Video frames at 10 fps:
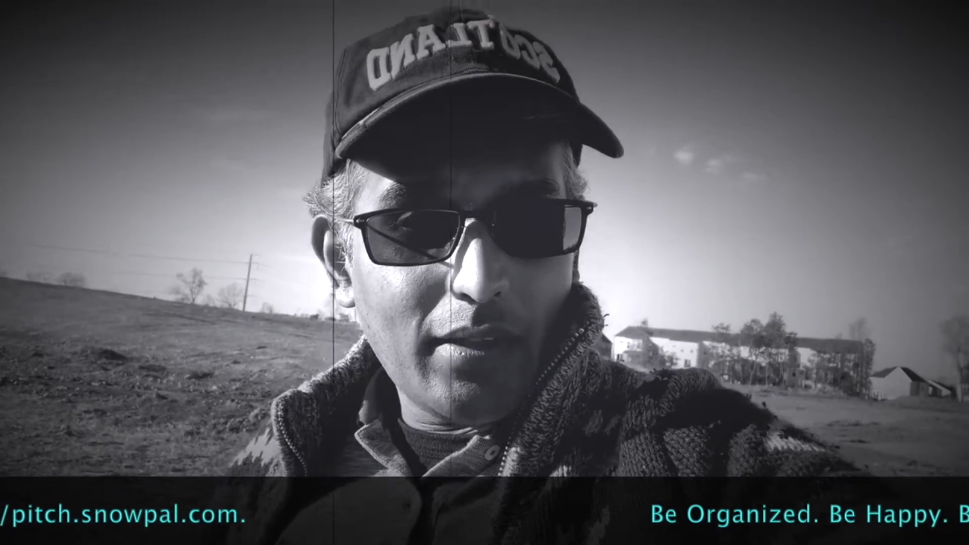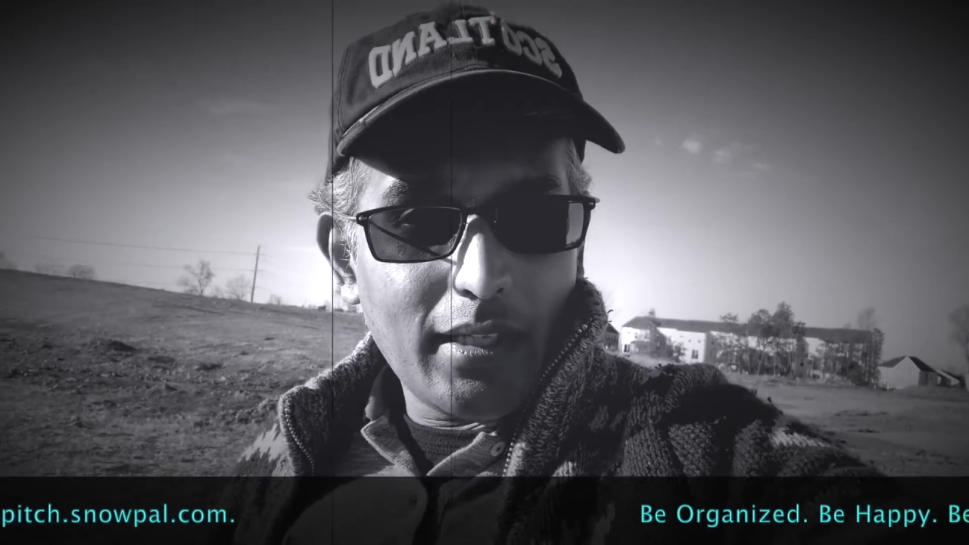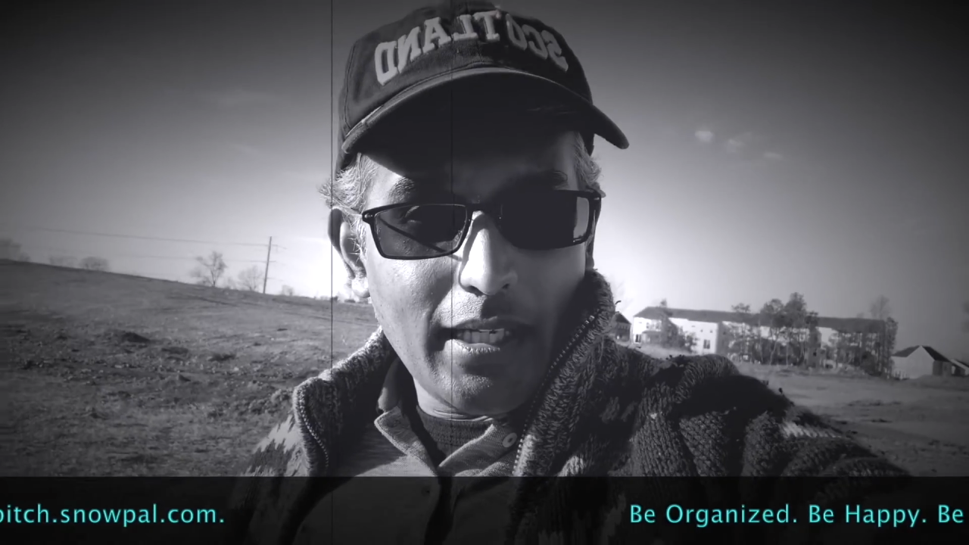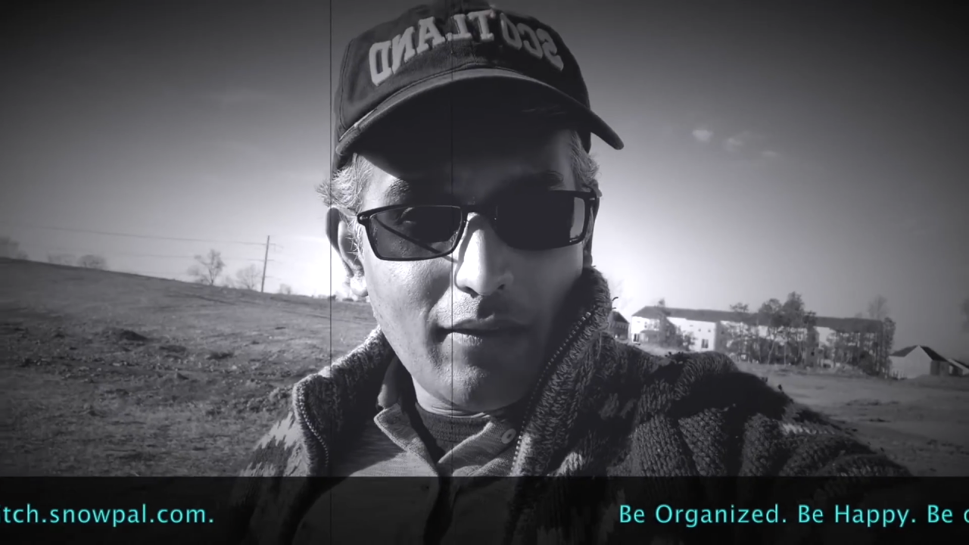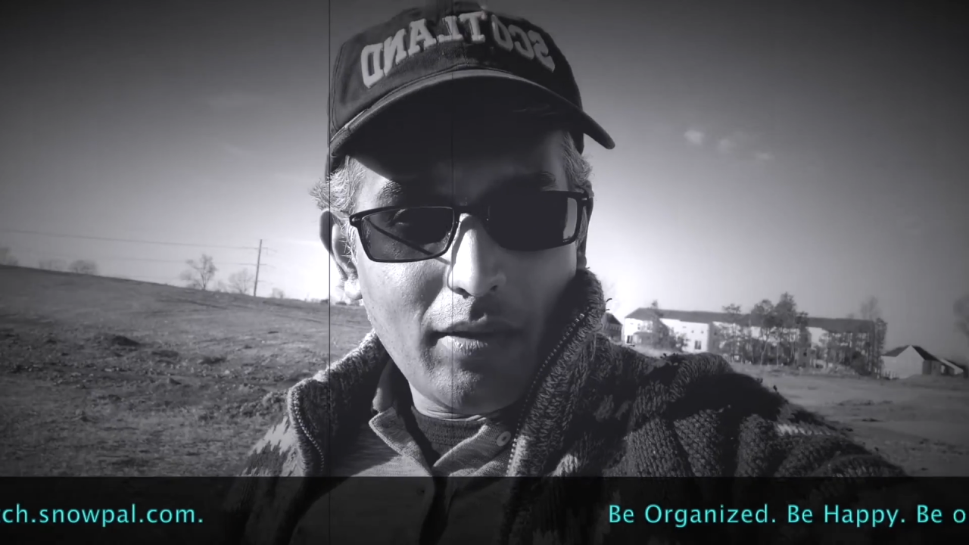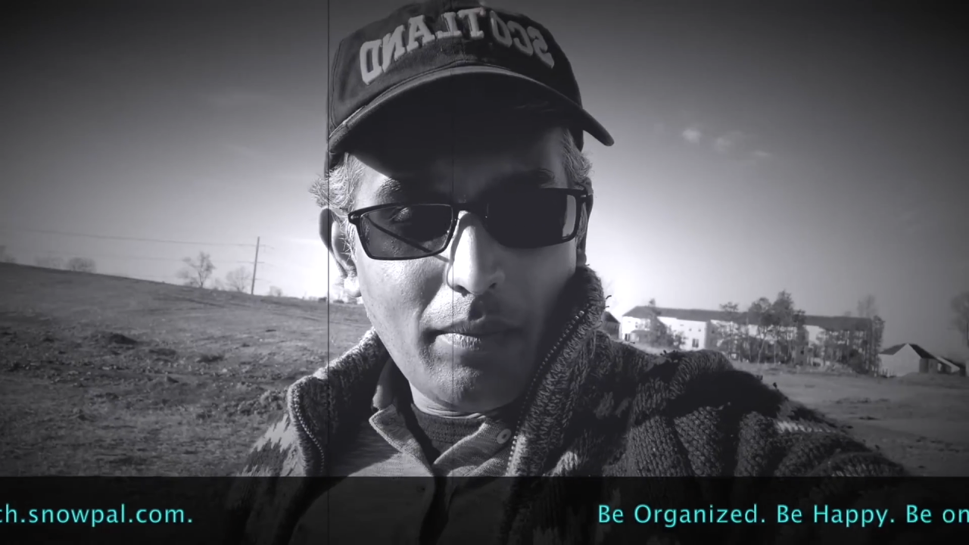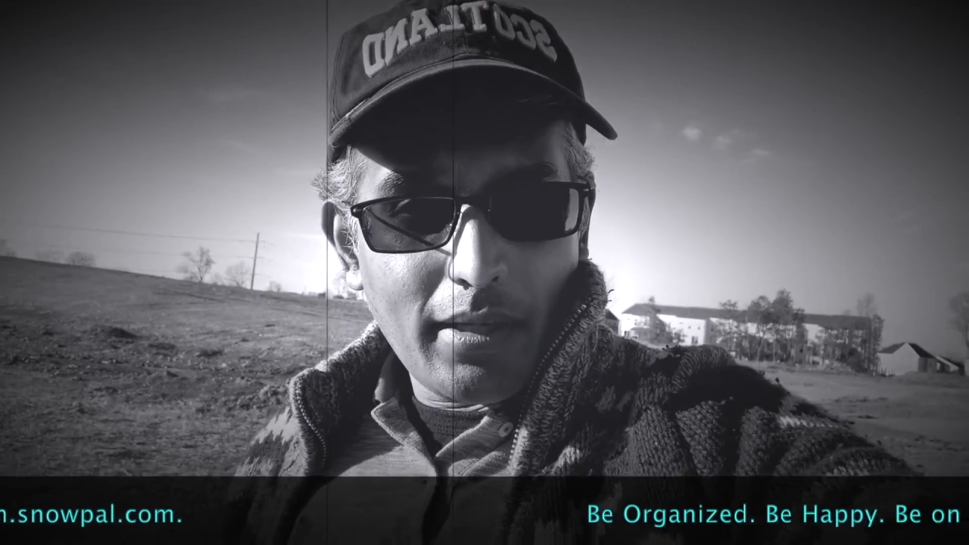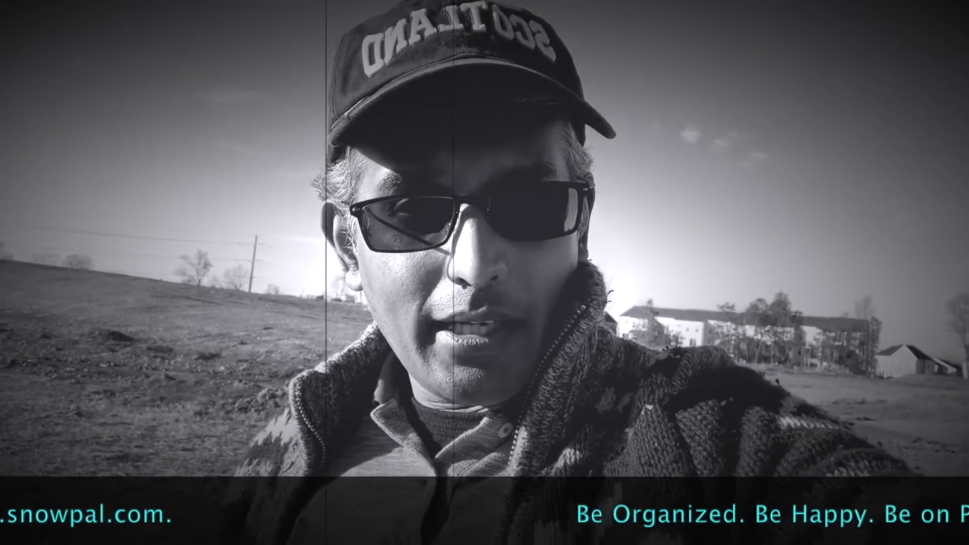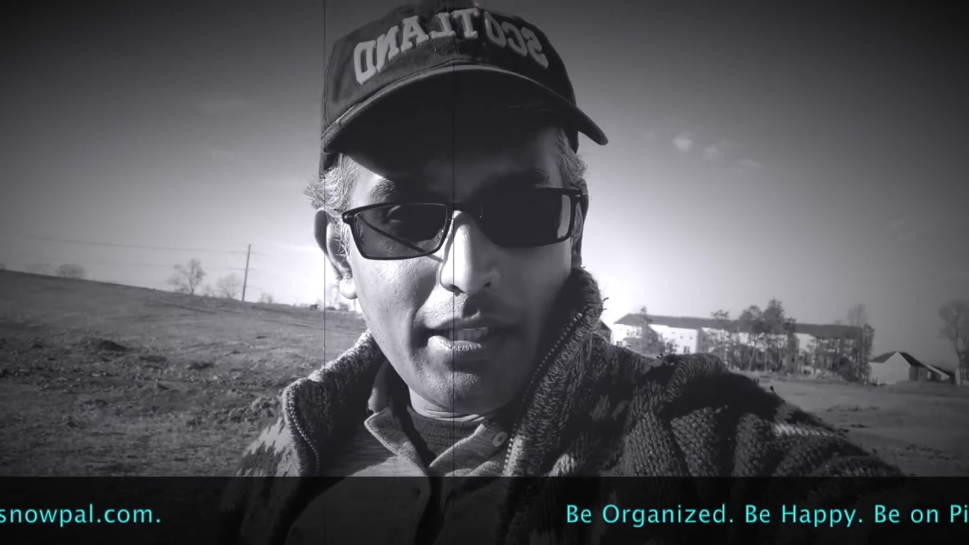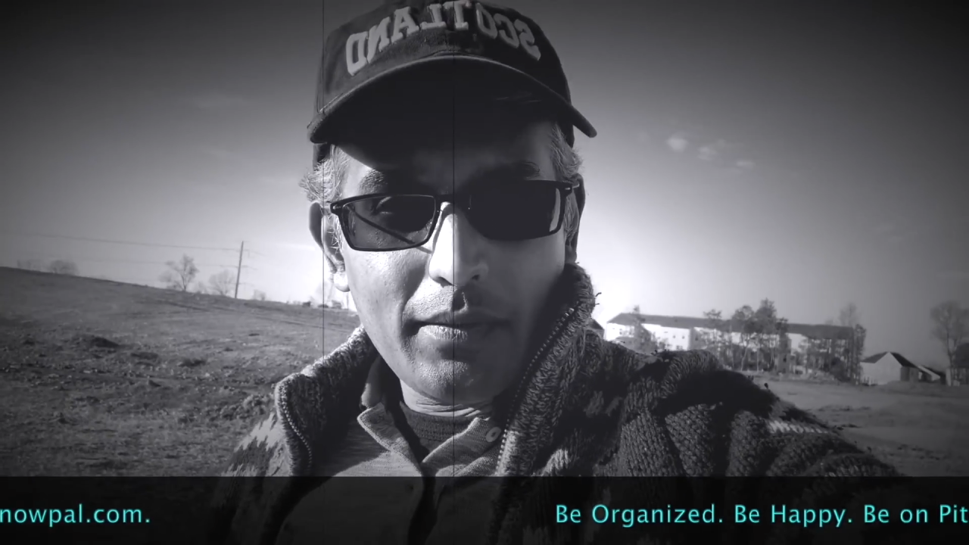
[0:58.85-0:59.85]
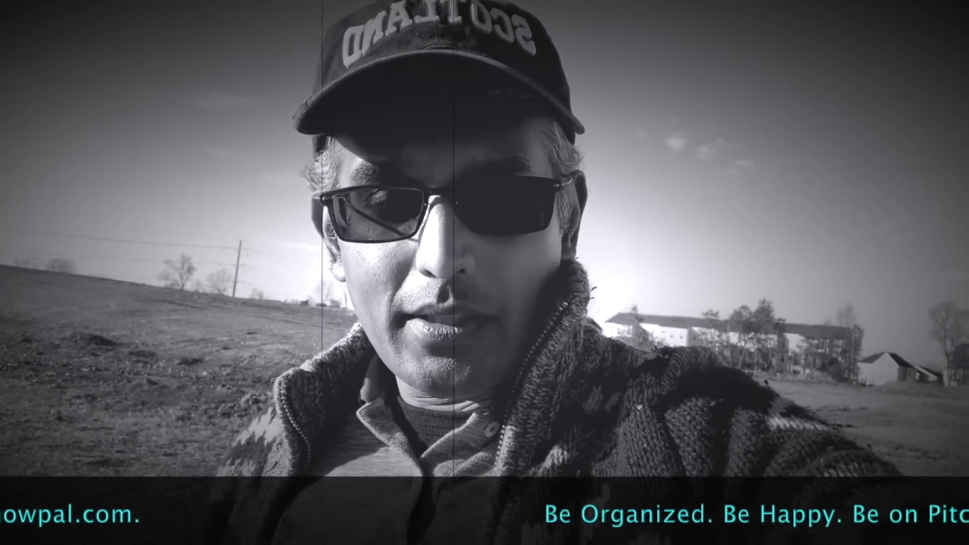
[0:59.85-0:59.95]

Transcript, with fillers: the develop branch,